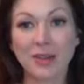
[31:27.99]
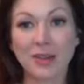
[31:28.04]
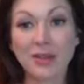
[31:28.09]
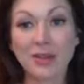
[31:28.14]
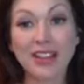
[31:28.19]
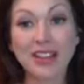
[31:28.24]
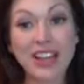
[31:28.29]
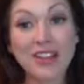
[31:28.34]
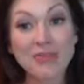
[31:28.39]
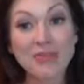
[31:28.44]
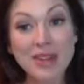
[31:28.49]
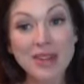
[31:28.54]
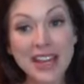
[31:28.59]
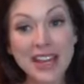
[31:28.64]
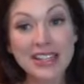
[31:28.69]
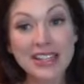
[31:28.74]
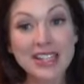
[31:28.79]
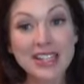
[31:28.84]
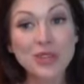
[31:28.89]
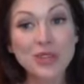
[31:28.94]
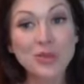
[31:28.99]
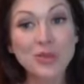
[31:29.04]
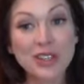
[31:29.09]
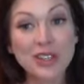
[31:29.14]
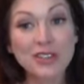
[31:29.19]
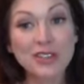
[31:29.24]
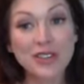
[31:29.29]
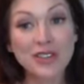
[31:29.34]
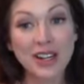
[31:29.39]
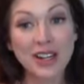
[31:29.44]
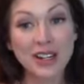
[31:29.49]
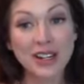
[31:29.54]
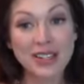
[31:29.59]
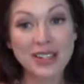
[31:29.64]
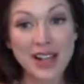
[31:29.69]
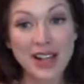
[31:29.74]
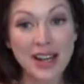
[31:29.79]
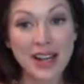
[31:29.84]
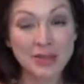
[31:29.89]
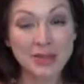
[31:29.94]
my life began to get really fun and
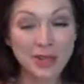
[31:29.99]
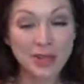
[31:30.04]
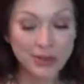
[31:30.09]
exciting.